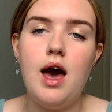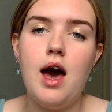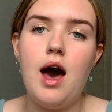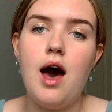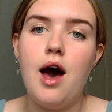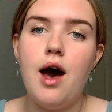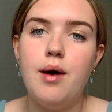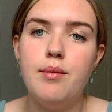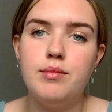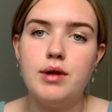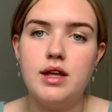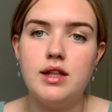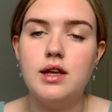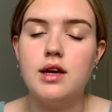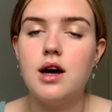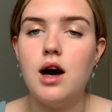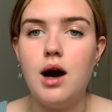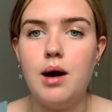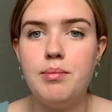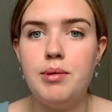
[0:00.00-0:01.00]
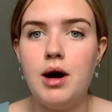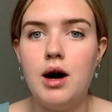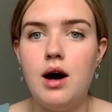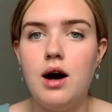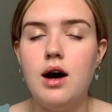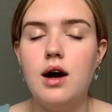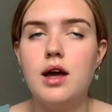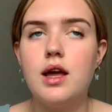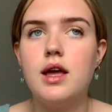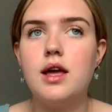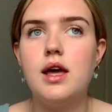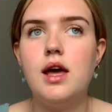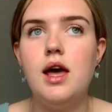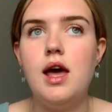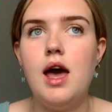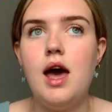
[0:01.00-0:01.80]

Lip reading: like the car park,